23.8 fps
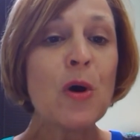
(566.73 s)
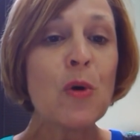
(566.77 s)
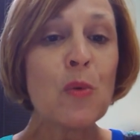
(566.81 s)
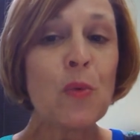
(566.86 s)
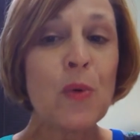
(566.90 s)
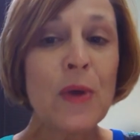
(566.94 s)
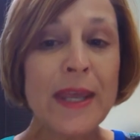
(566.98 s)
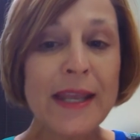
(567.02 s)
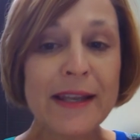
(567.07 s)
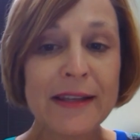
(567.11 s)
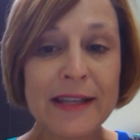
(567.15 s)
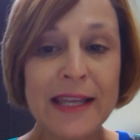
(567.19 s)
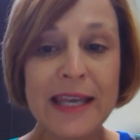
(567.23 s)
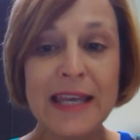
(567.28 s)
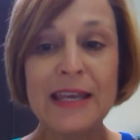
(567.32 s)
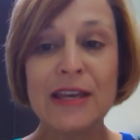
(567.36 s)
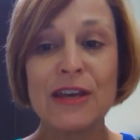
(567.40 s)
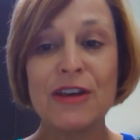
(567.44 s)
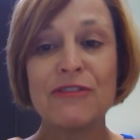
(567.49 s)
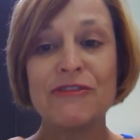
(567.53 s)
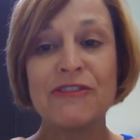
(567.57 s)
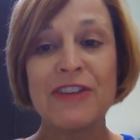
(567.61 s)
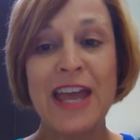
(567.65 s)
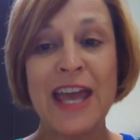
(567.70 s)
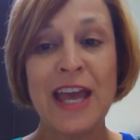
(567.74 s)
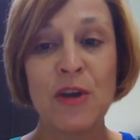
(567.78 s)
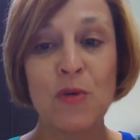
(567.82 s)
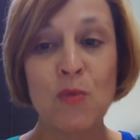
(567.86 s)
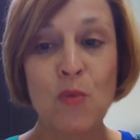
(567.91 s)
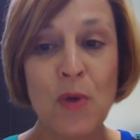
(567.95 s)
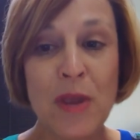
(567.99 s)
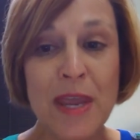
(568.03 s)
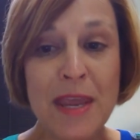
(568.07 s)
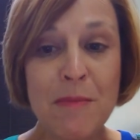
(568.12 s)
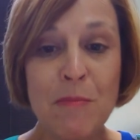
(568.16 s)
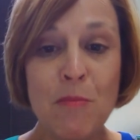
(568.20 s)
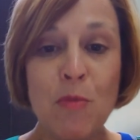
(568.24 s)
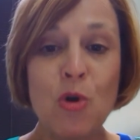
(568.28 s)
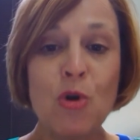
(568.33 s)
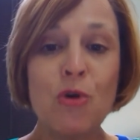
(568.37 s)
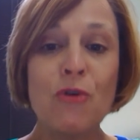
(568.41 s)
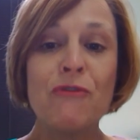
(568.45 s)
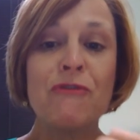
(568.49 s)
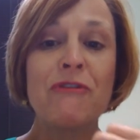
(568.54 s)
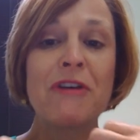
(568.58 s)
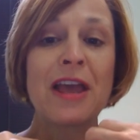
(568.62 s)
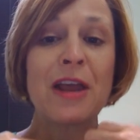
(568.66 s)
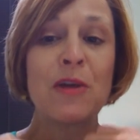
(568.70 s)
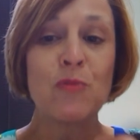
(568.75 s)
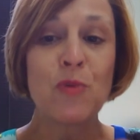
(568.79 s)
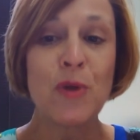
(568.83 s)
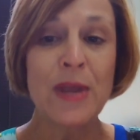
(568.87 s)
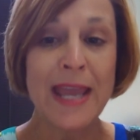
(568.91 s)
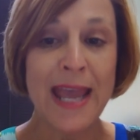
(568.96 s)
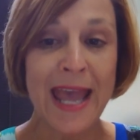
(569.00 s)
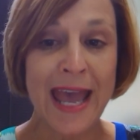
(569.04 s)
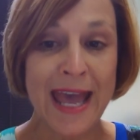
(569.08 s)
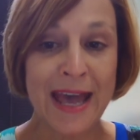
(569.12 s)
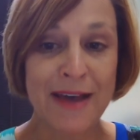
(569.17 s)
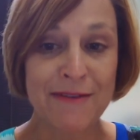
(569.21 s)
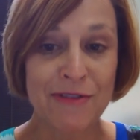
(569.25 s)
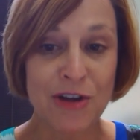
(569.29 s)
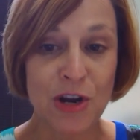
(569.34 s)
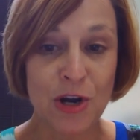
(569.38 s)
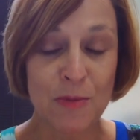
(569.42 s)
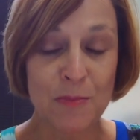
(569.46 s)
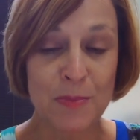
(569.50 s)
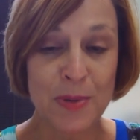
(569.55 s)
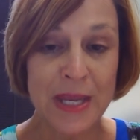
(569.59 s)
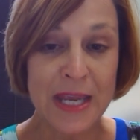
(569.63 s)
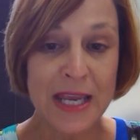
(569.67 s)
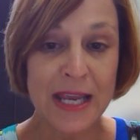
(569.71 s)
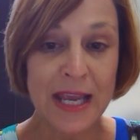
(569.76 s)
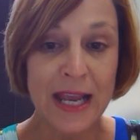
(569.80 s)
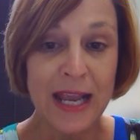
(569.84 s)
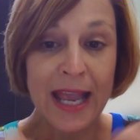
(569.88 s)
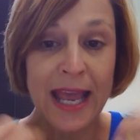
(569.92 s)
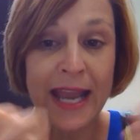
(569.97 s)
we live and we move and we have our being.